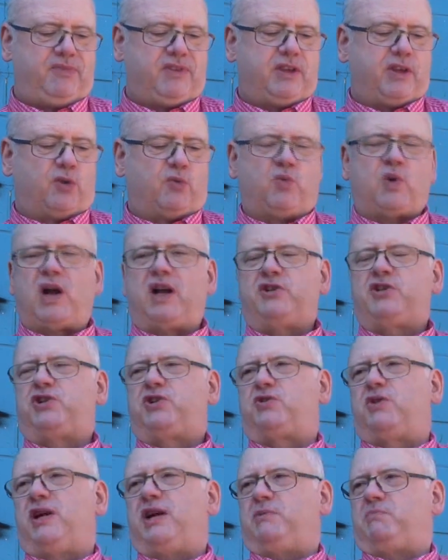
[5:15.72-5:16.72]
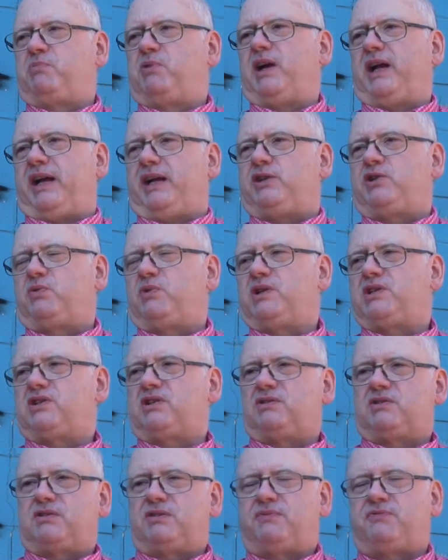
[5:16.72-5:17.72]
The Rush Street Bridge, which
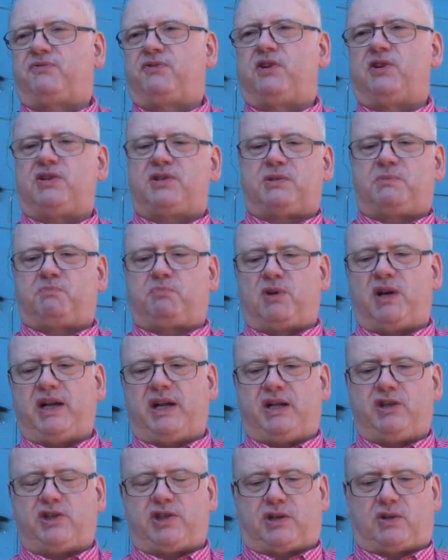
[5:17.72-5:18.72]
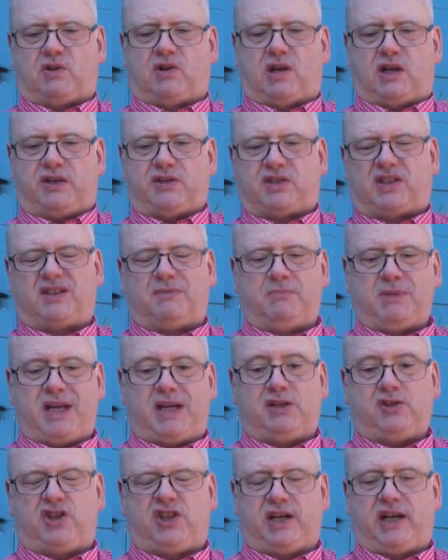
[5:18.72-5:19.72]
was the first bridge across the
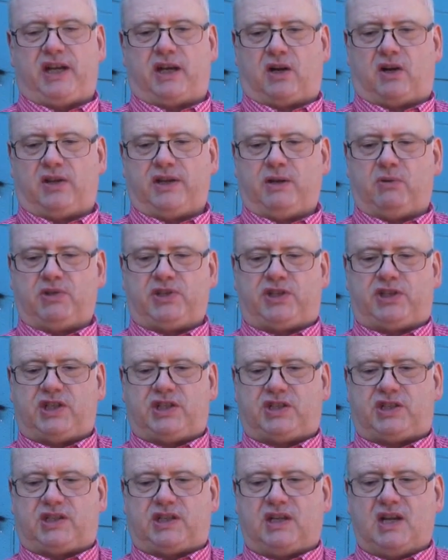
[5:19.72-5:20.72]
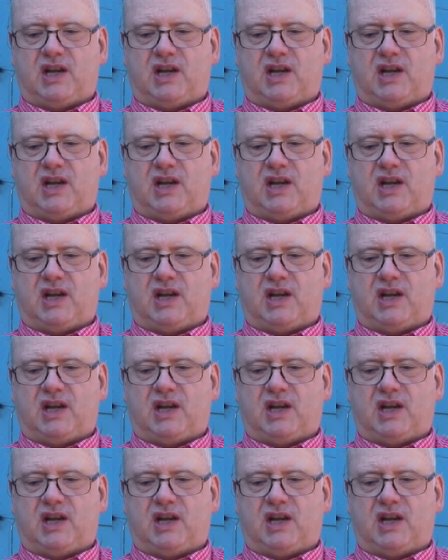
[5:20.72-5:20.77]
main channel. It was just